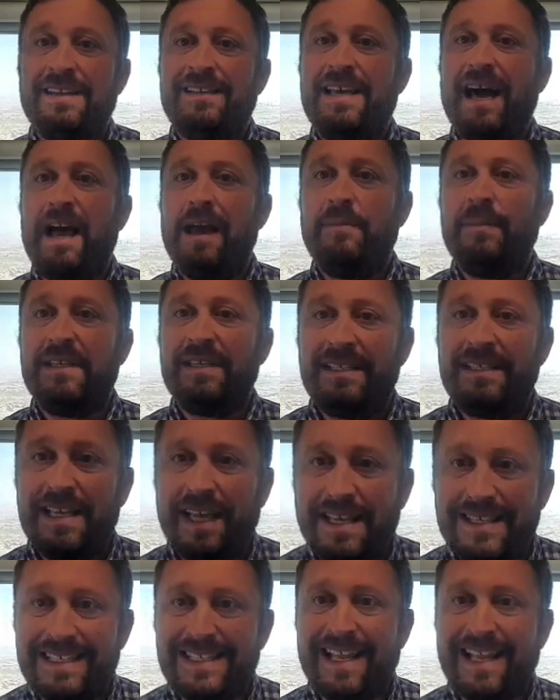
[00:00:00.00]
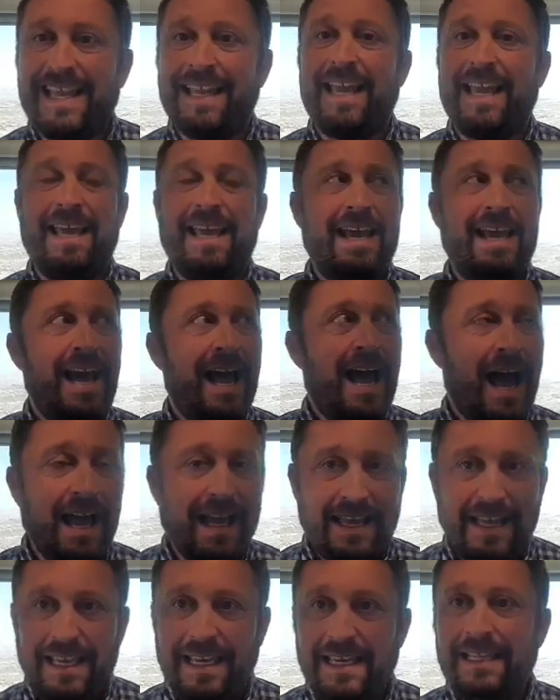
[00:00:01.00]
time ascends like a
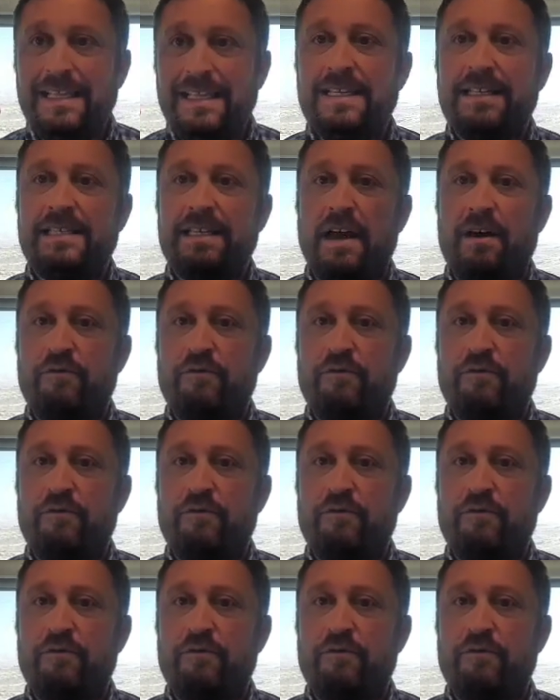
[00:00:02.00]
helix